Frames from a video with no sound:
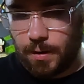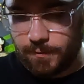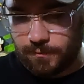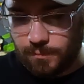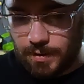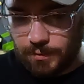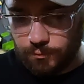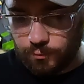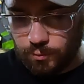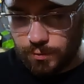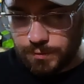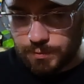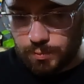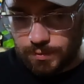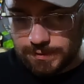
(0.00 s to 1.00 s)
of my
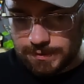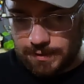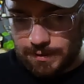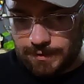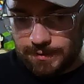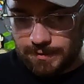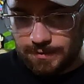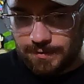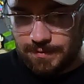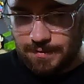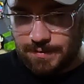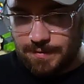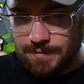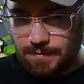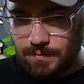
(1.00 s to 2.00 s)
rules was like,
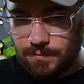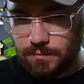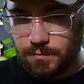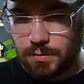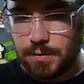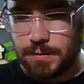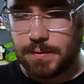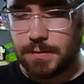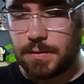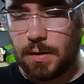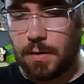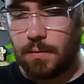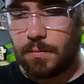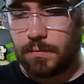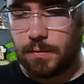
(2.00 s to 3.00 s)
just
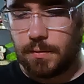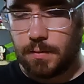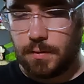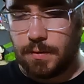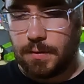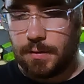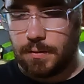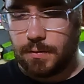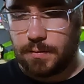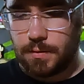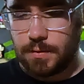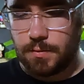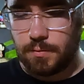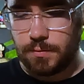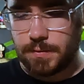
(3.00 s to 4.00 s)
don't
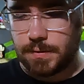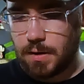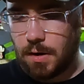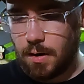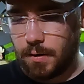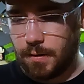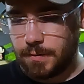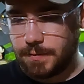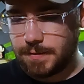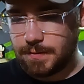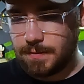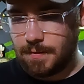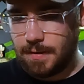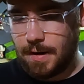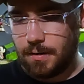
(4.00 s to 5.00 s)
use cards
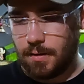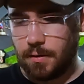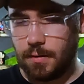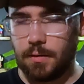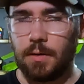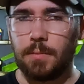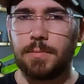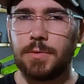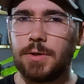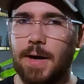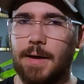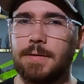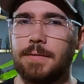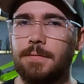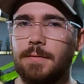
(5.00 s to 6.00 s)
that are
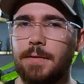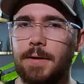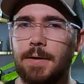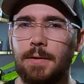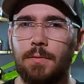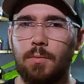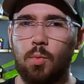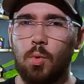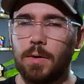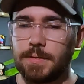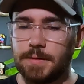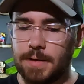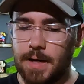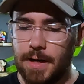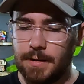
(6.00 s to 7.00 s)
objectively
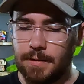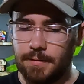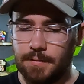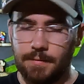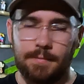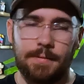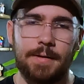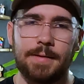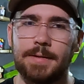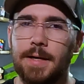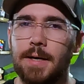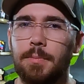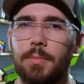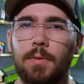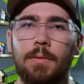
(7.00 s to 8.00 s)
one-sided.
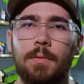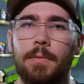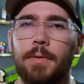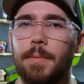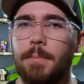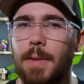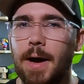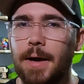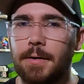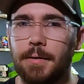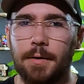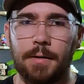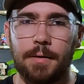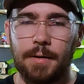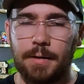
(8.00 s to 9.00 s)
Example, the
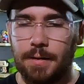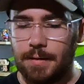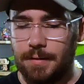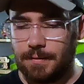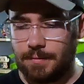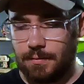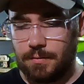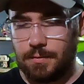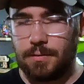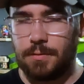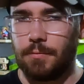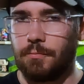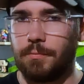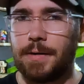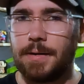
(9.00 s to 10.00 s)
miner.
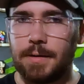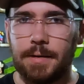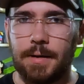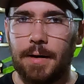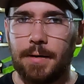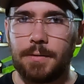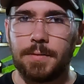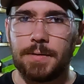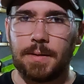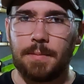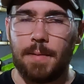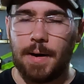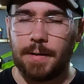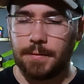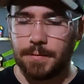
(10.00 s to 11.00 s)
You're really not using a
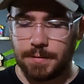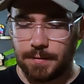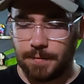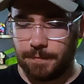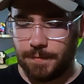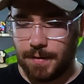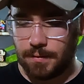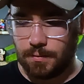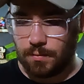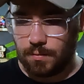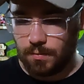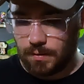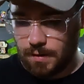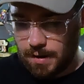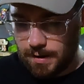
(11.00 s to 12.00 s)
miner to defend a
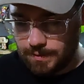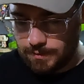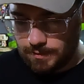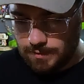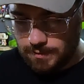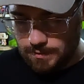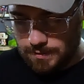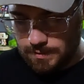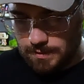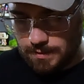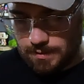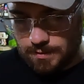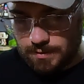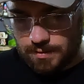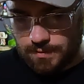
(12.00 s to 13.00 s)
whole lot.
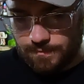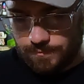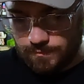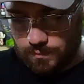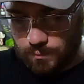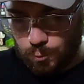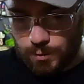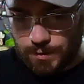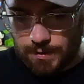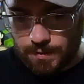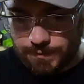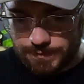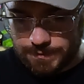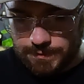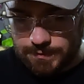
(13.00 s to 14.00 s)
What
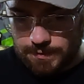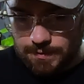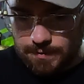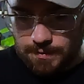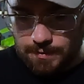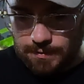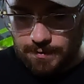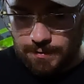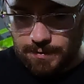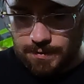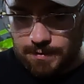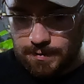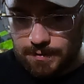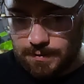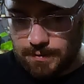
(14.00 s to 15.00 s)
else?
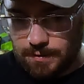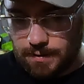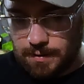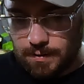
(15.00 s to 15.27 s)
The